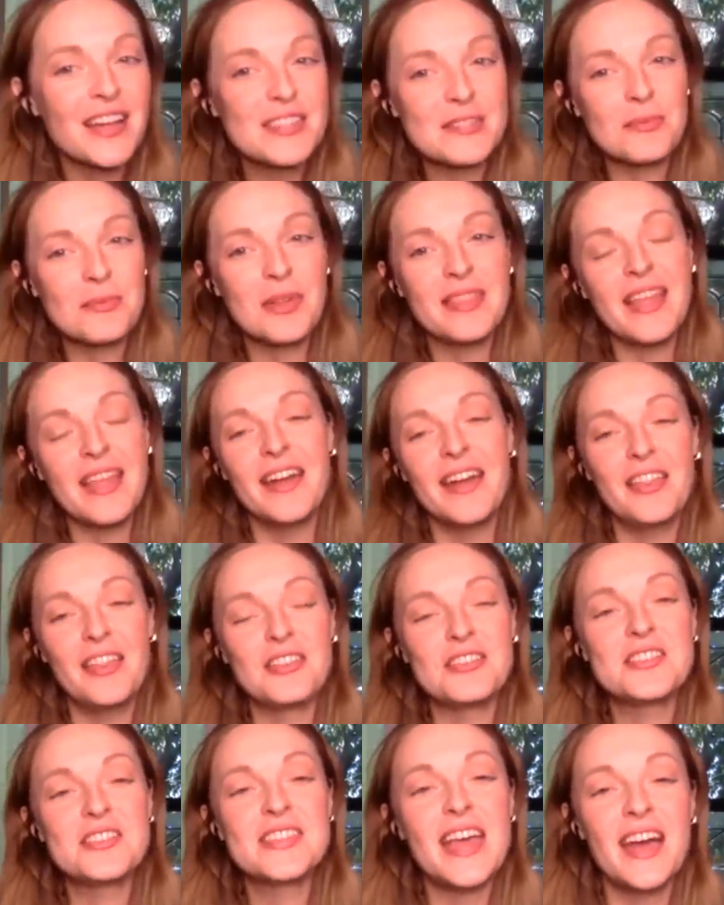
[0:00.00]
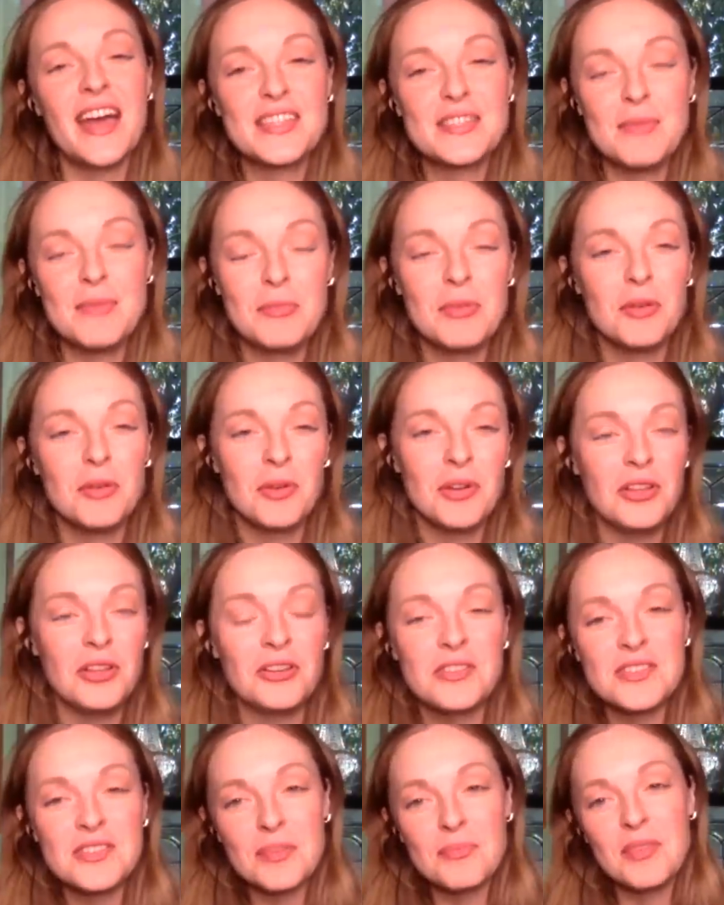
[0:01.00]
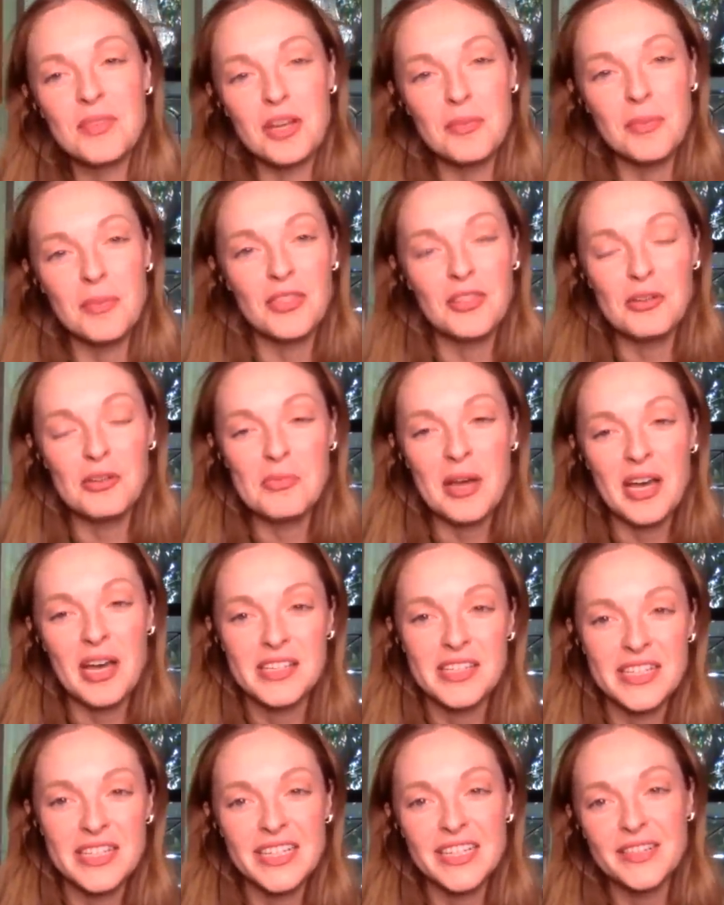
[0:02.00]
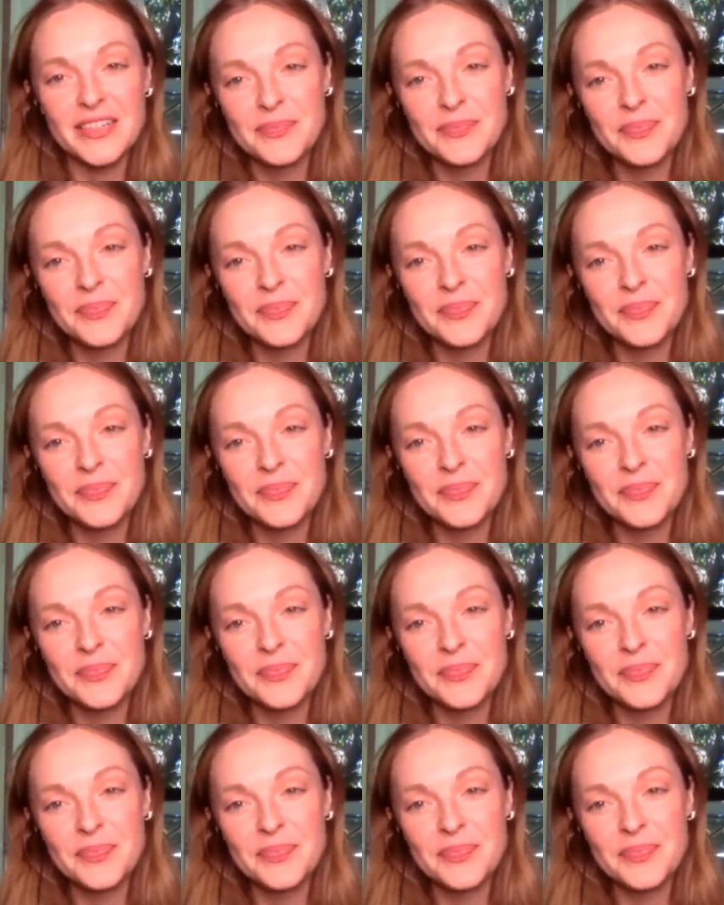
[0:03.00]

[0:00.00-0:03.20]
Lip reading: with that other sex. Maybe you want to learn something about their body.